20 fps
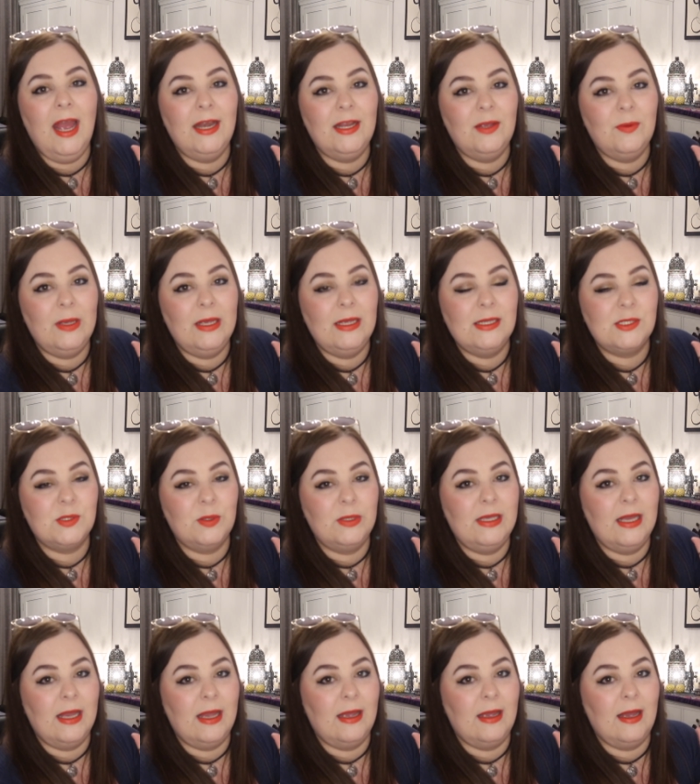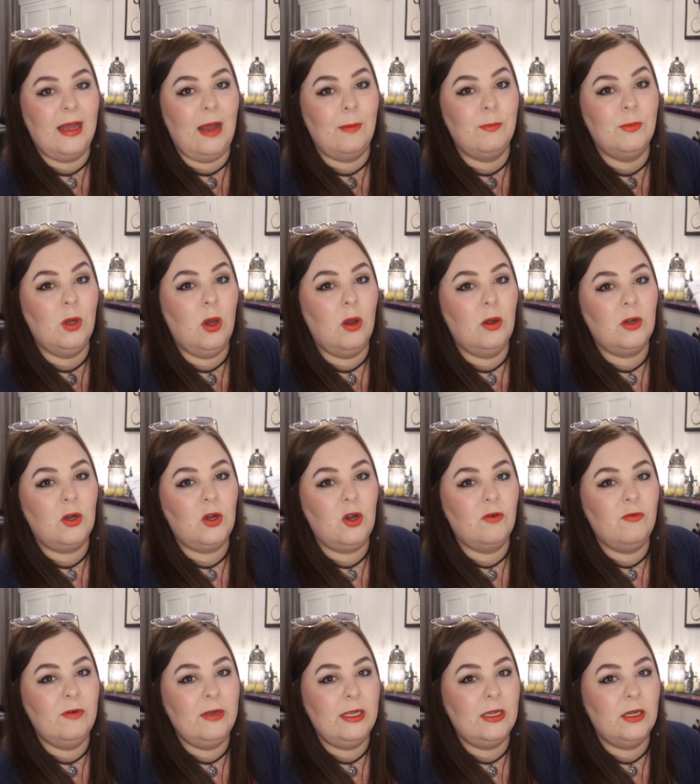anyway, so yeah, I'm not
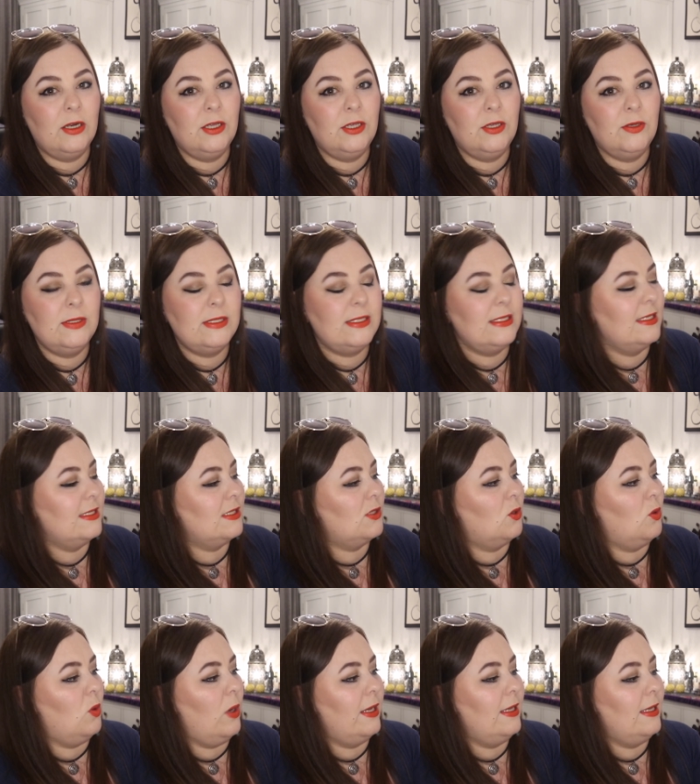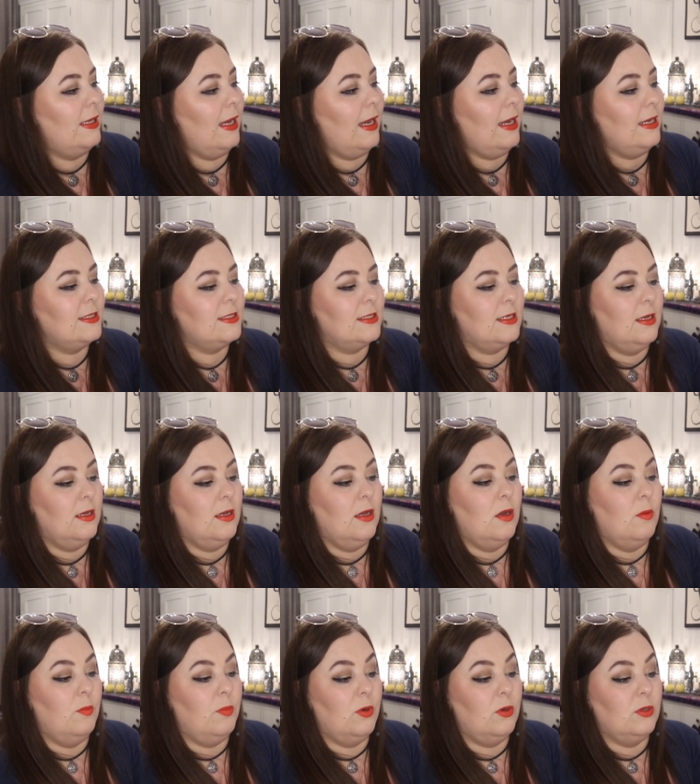currently going to use this quite yet,
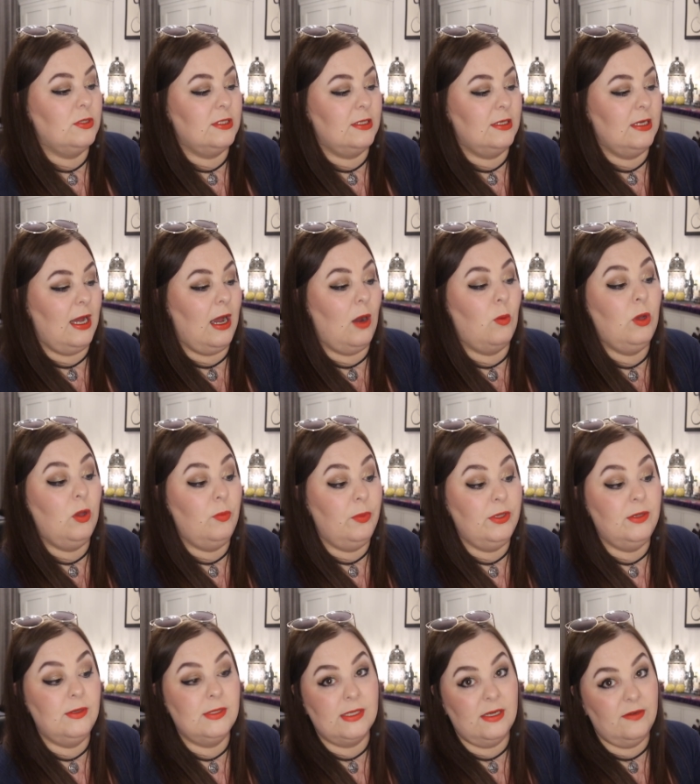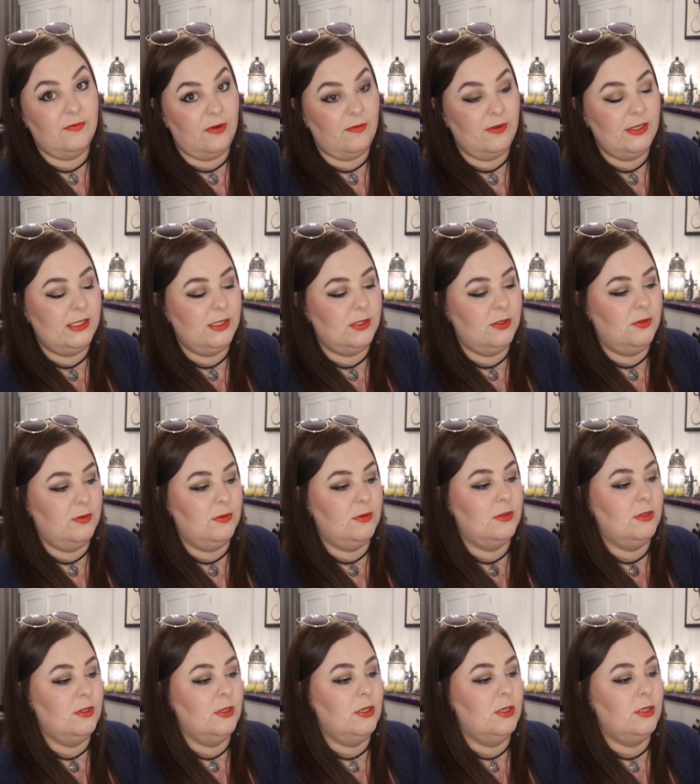but I will be using it very soon.
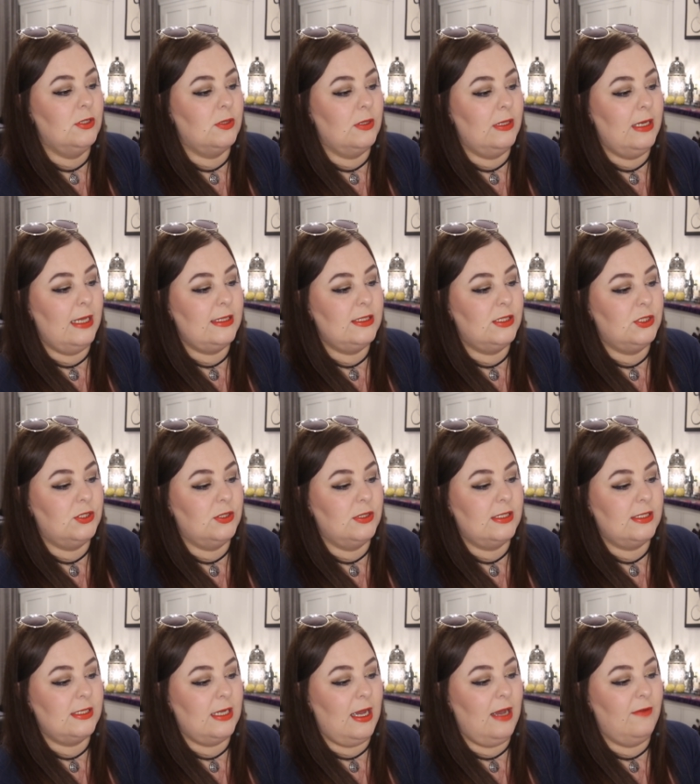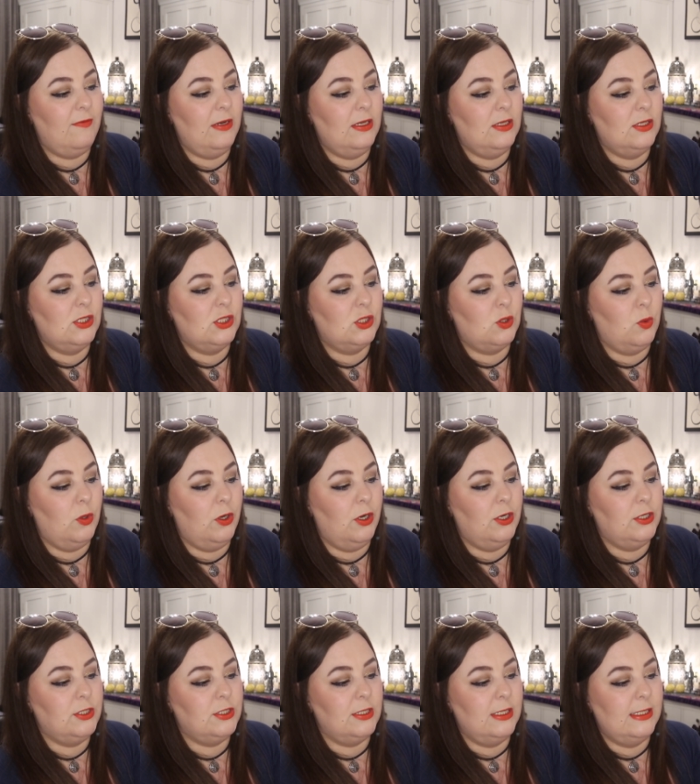So let's just have a little
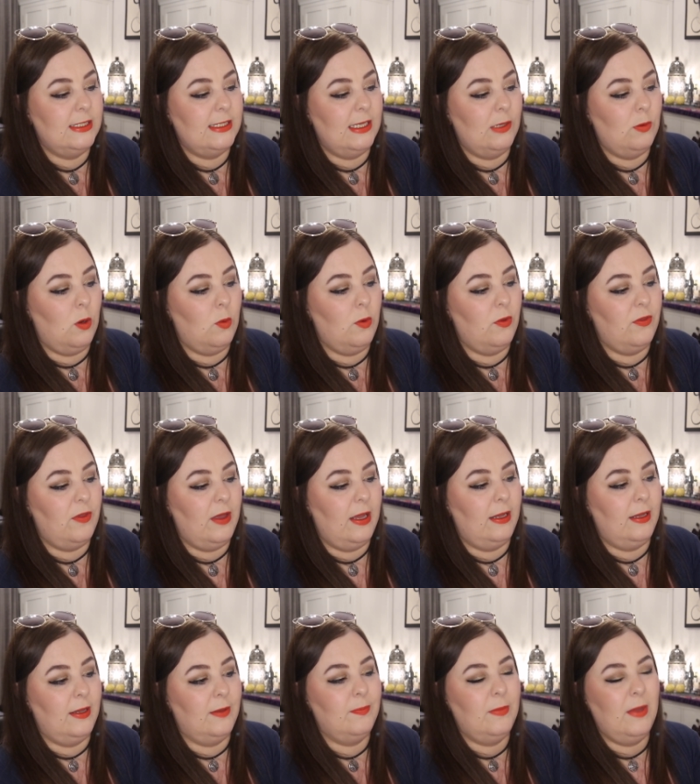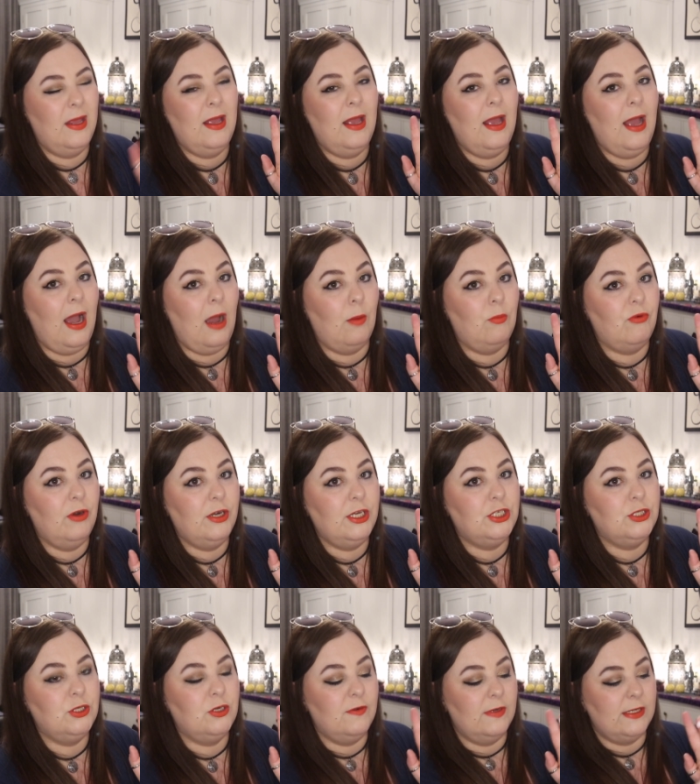squirt and see what we think. I'm pretty
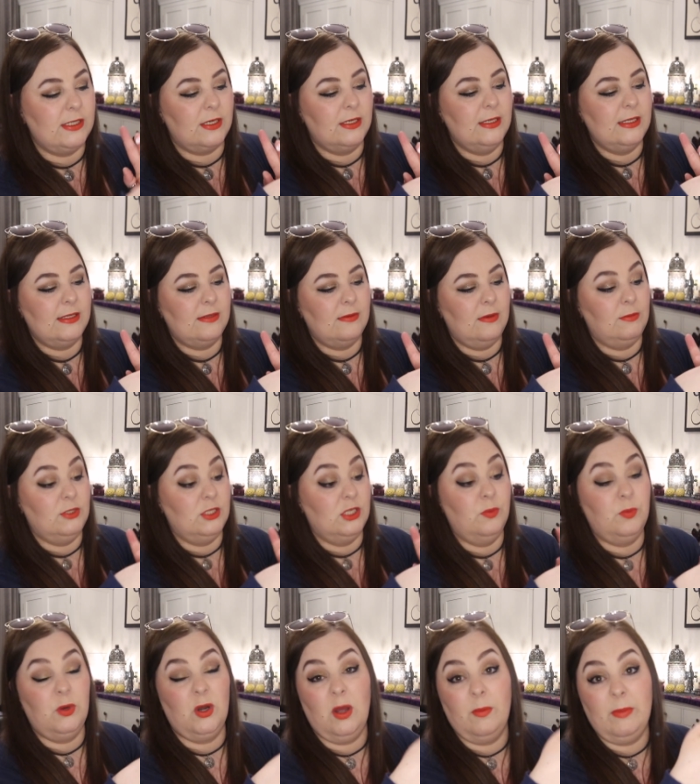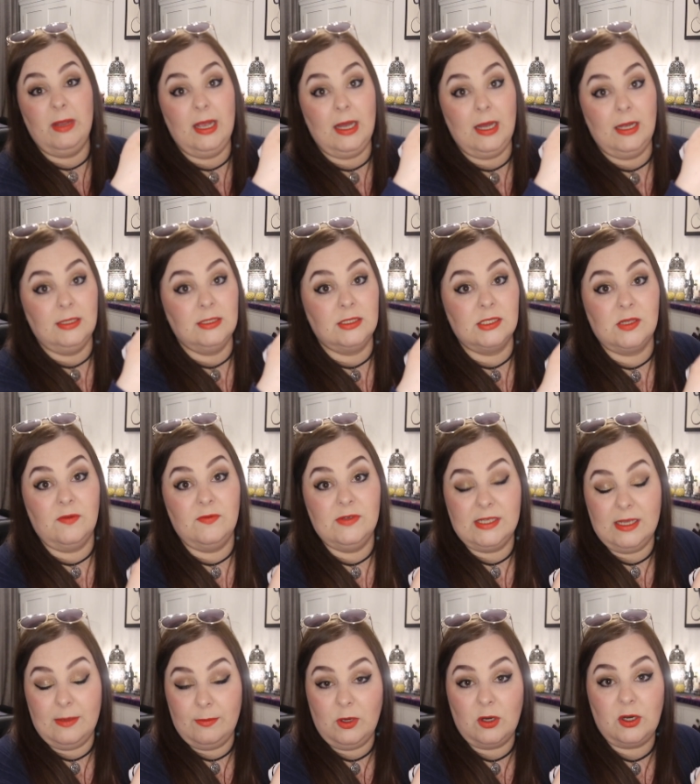sure it's going to, I'm just going to put it on my hand because
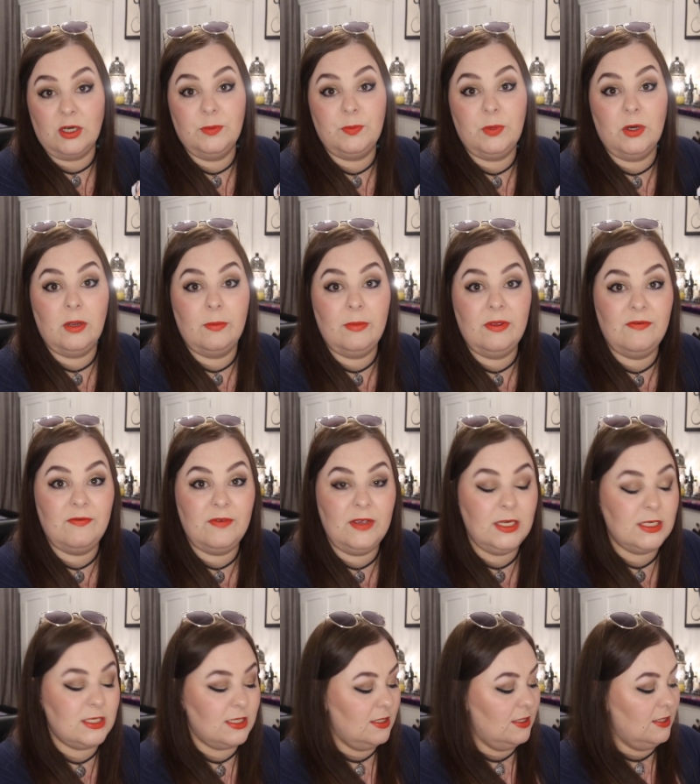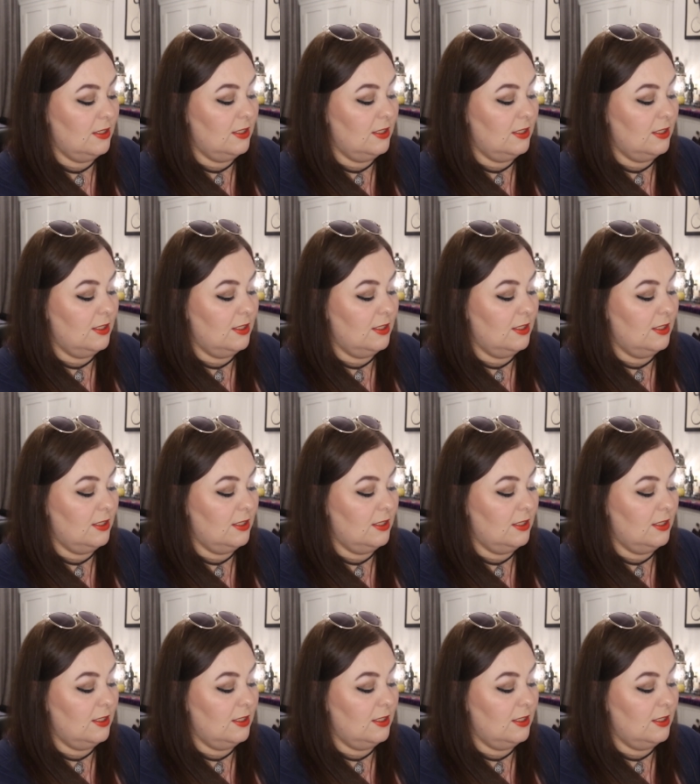obviously I'm not going to put it on my feet.